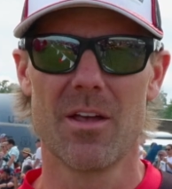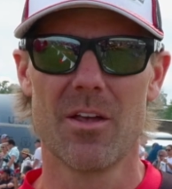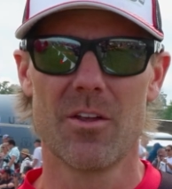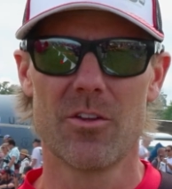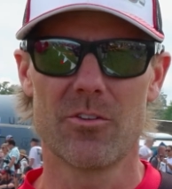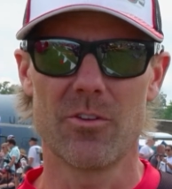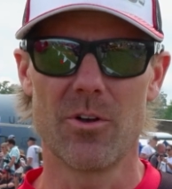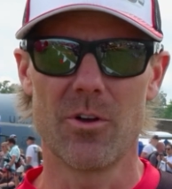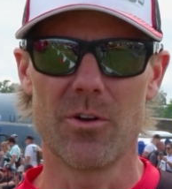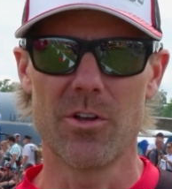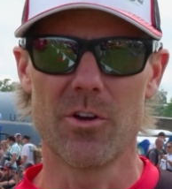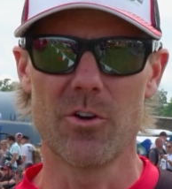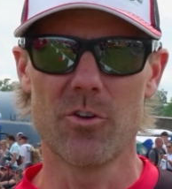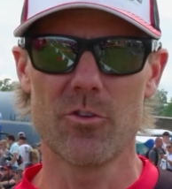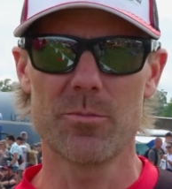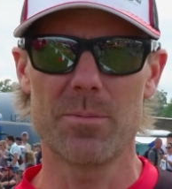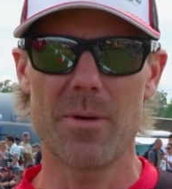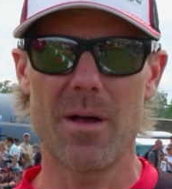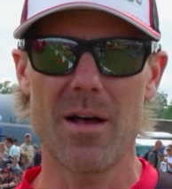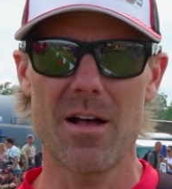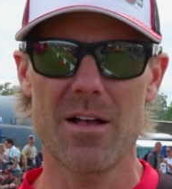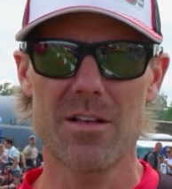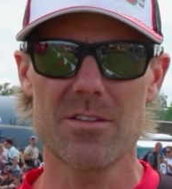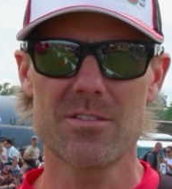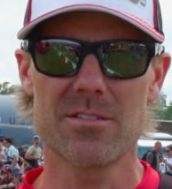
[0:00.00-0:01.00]
So years
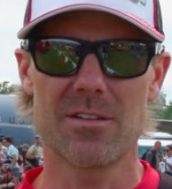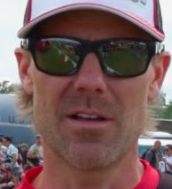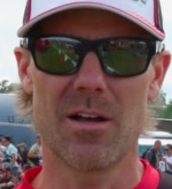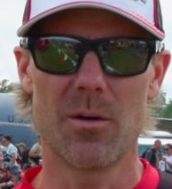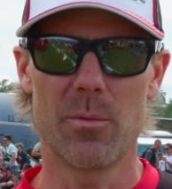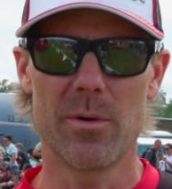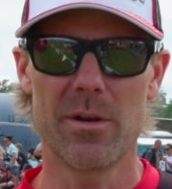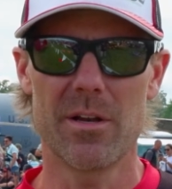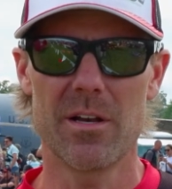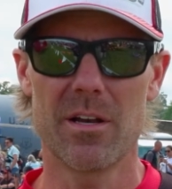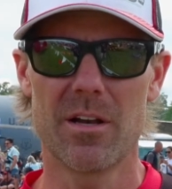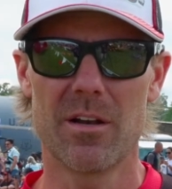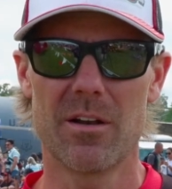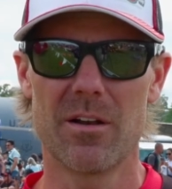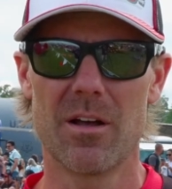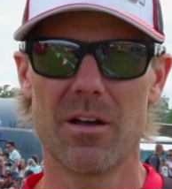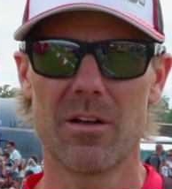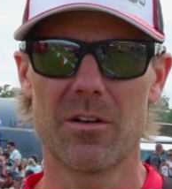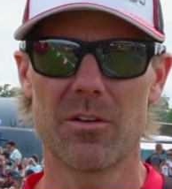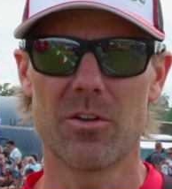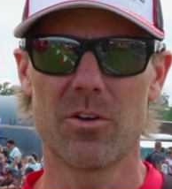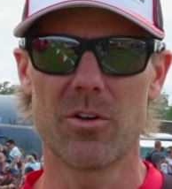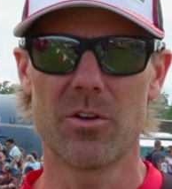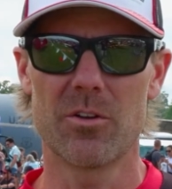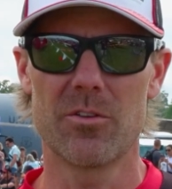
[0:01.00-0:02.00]
past, we needed
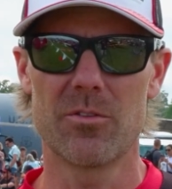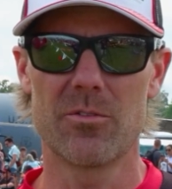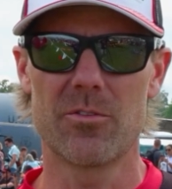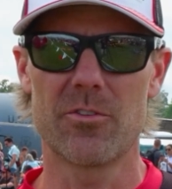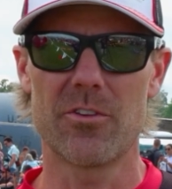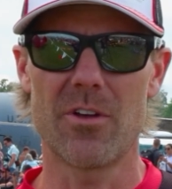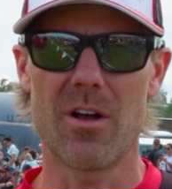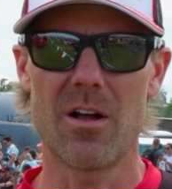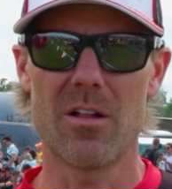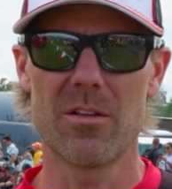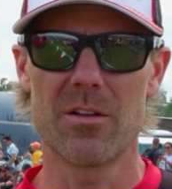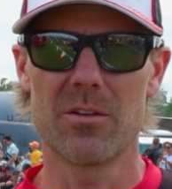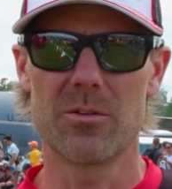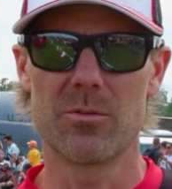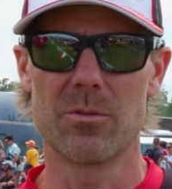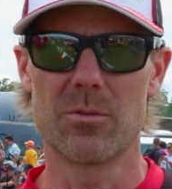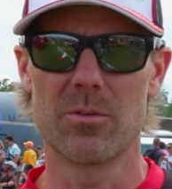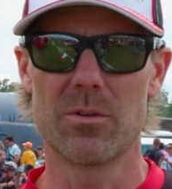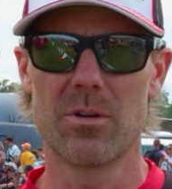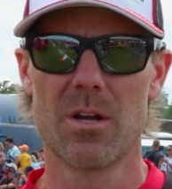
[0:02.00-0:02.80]
a good, solid,